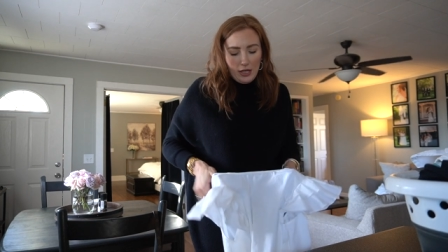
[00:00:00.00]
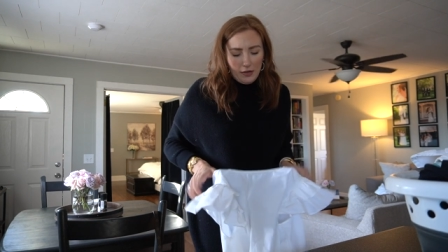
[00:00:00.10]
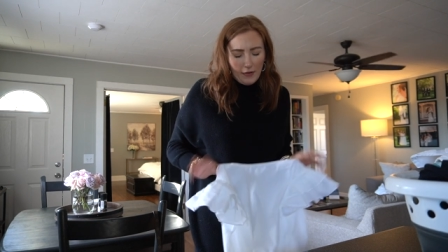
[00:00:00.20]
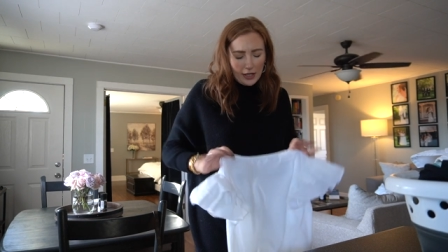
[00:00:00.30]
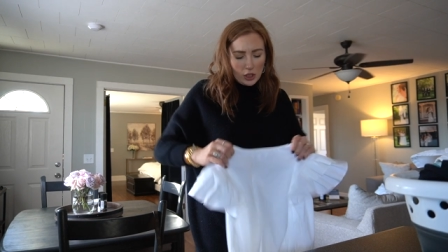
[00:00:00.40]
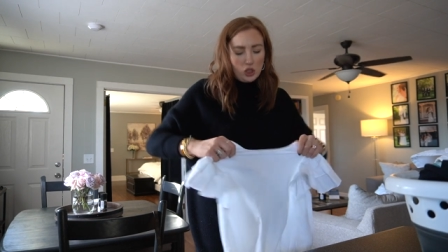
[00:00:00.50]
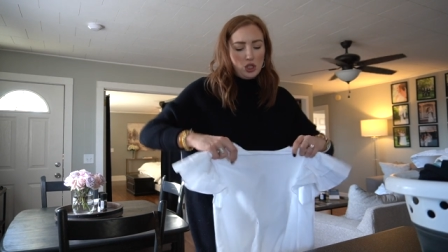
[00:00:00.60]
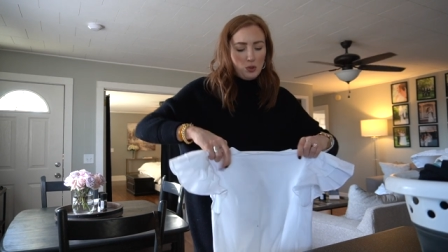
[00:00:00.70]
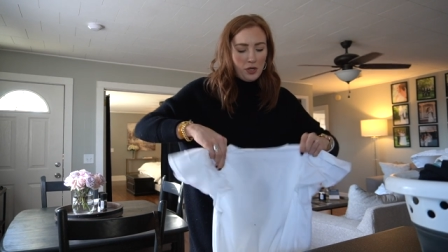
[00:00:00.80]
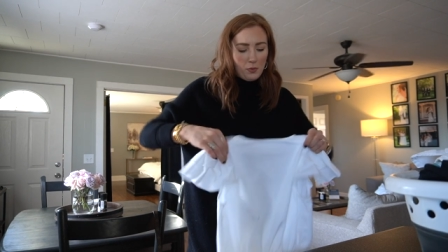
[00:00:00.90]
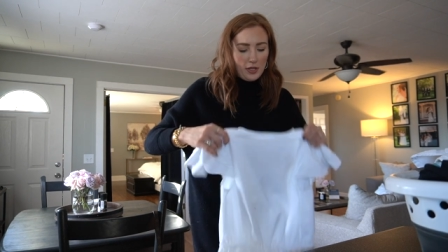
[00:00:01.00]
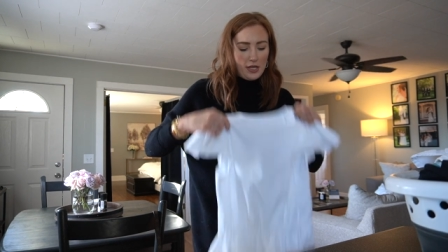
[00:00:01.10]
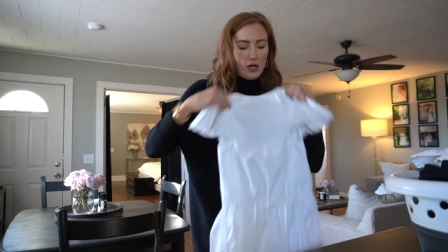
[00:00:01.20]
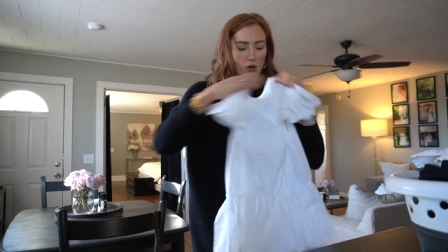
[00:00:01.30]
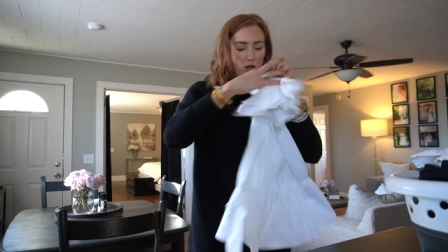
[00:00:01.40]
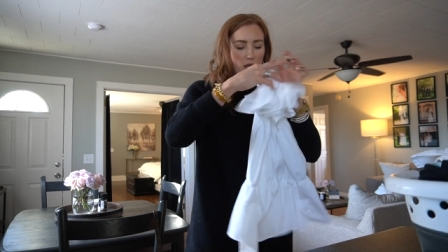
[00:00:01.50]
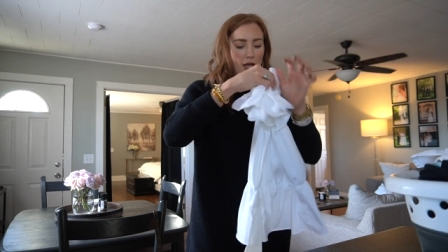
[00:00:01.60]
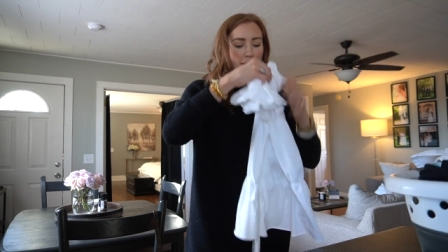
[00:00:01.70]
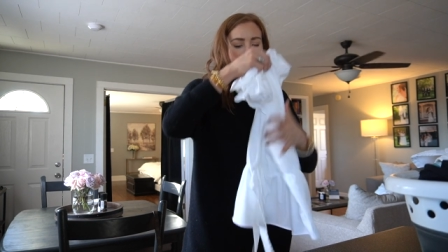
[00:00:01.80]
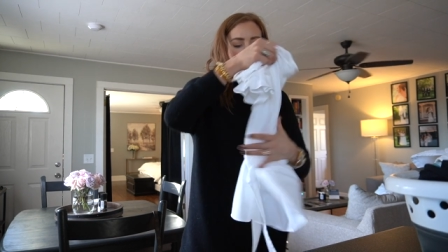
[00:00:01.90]
if I can do it without,
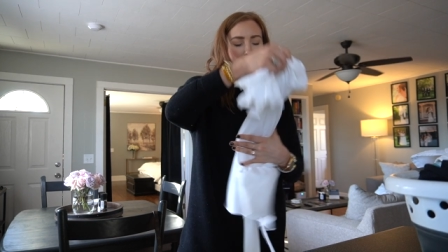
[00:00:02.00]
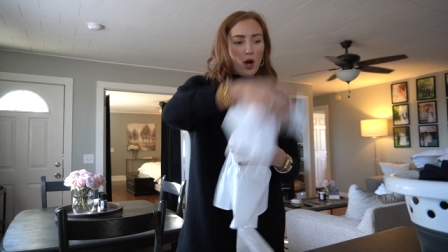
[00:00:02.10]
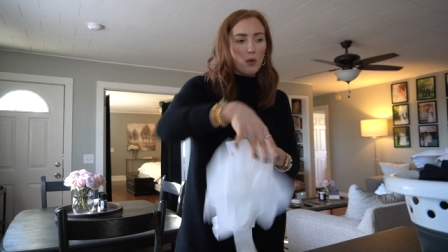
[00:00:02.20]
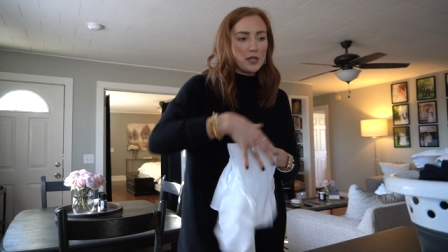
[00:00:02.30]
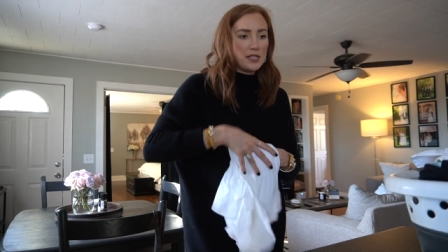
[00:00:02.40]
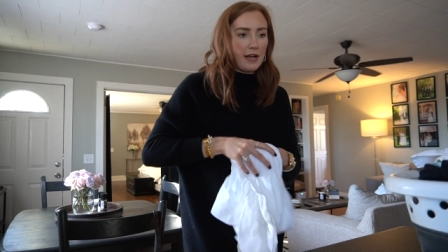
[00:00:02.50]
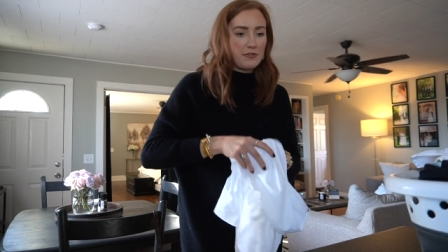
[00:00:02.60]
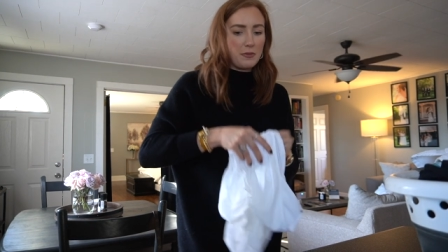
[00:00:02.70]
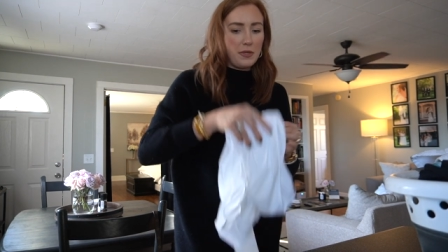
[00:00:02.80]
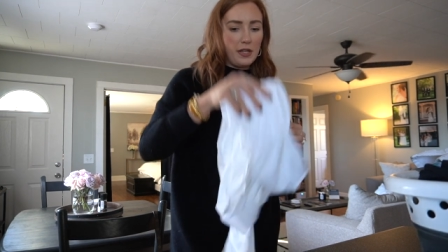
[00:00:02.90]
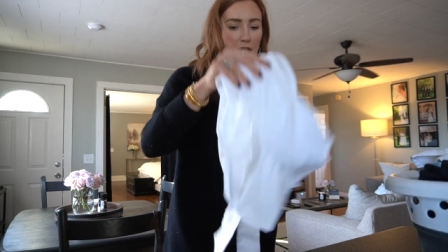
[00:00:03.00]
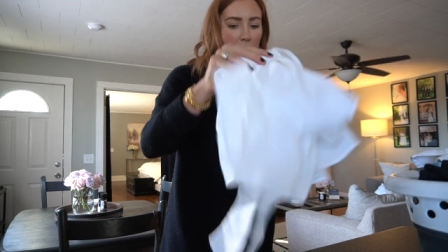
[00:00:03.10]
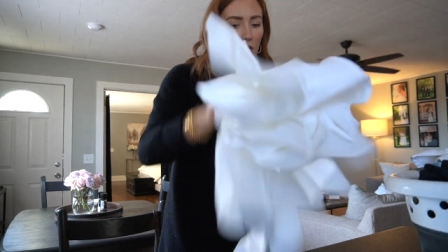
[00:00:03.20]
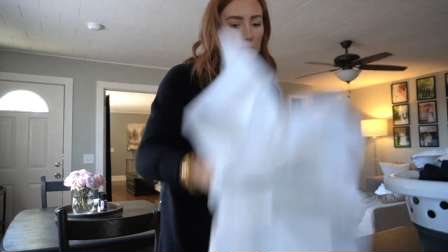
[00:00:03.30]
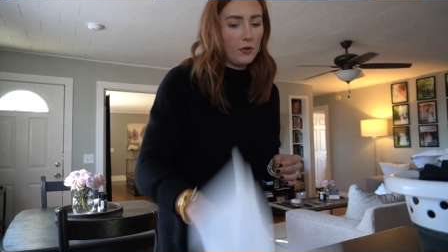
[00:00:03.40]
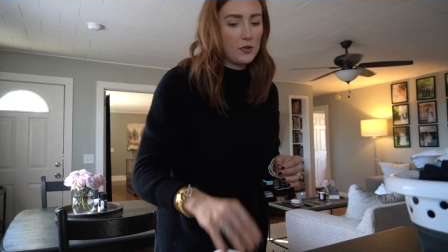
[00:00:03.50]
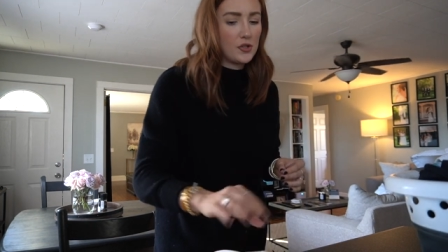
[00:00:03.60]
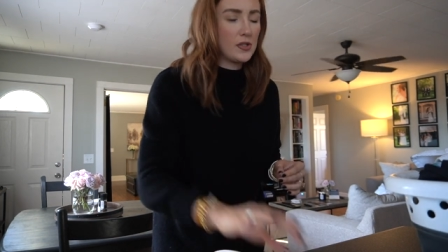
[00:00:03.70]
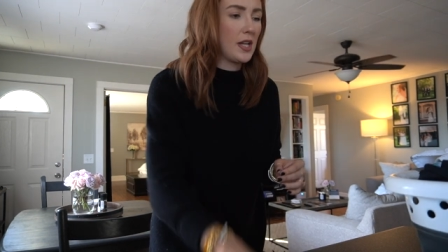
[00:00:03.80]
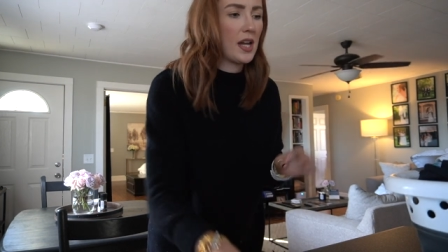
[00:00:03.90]
I always have to be like careful,
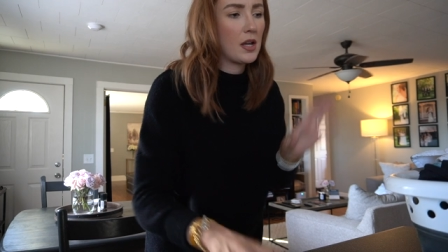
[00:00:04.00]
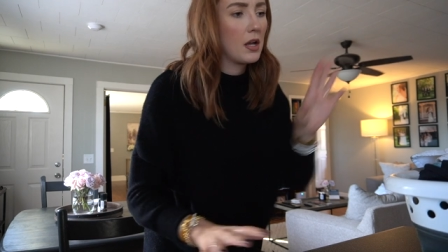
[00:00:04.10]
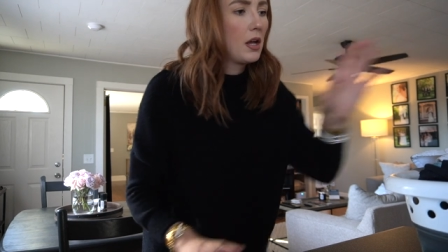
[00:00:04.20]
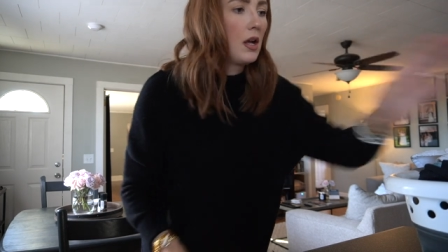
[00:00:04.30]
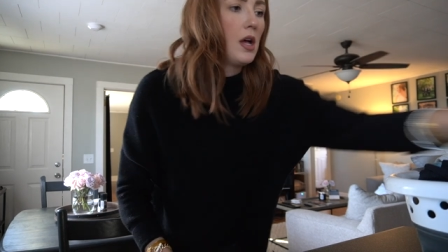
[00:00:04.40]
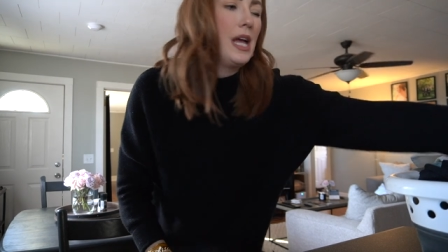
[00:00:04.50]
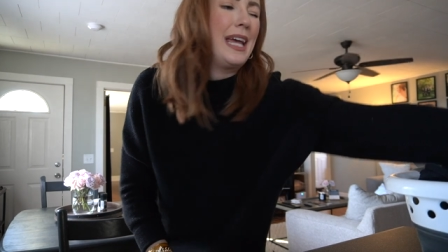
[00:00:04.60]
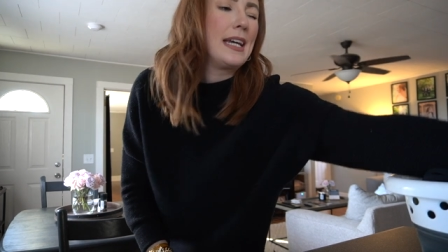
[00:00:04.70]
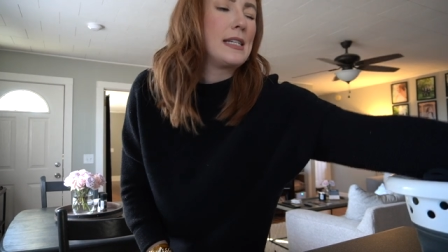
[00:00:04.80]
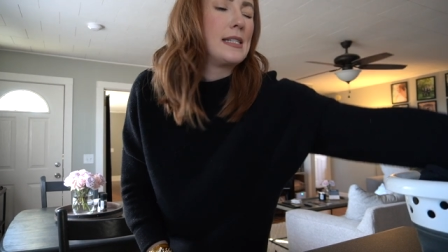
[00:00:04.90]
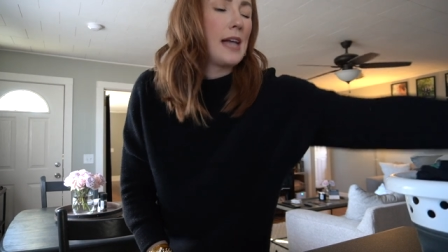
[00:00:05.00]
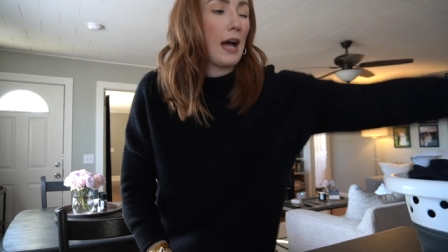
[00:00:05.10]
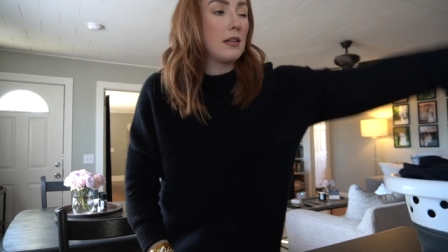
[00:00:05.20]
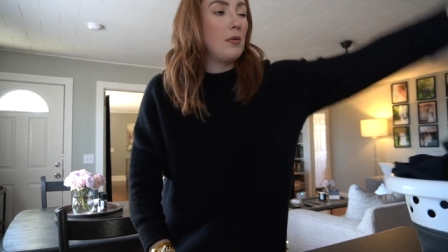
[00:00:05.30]
just like exactly